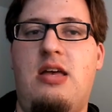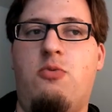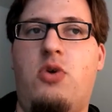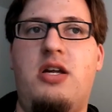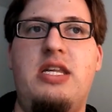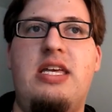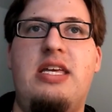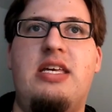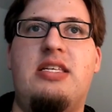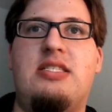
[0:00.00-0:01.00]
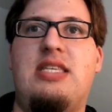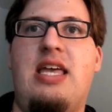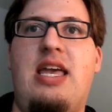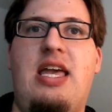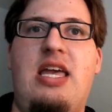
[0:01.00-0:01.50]
One is
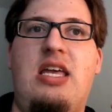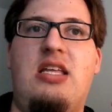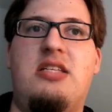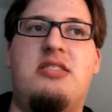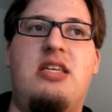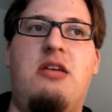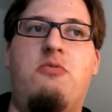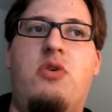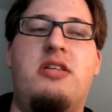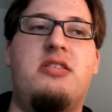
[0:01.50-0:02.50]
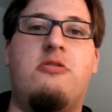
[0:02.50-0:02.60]
a let's say one is